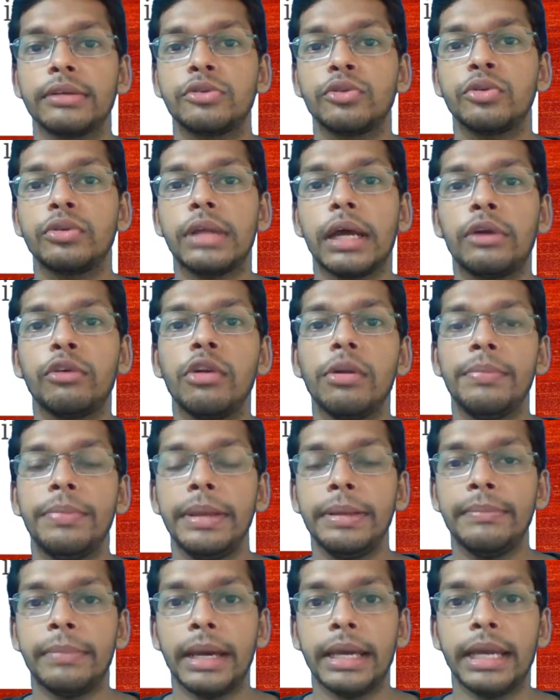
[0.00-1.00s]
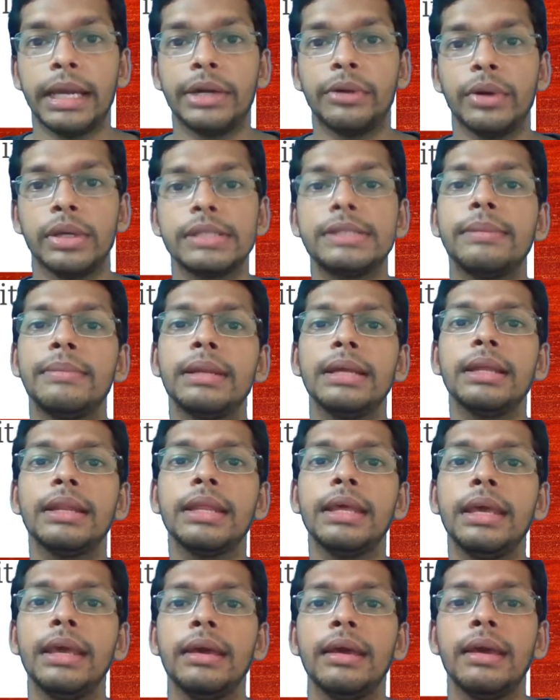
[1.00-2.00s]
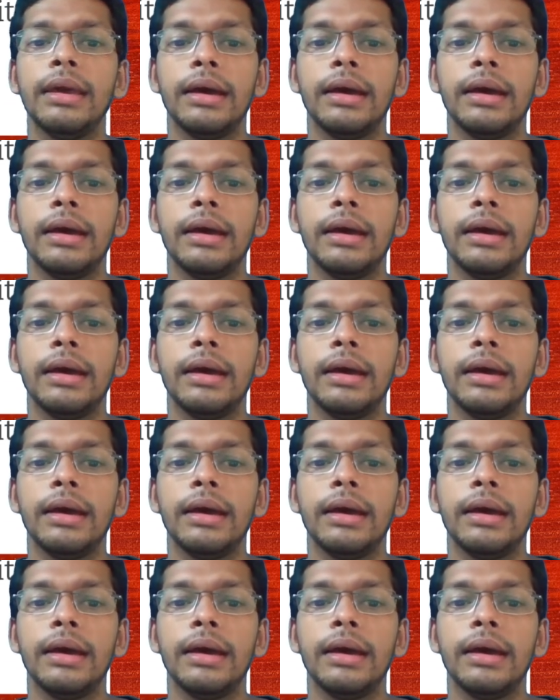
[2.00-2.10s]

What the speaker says: So that will be my advice. Similarly,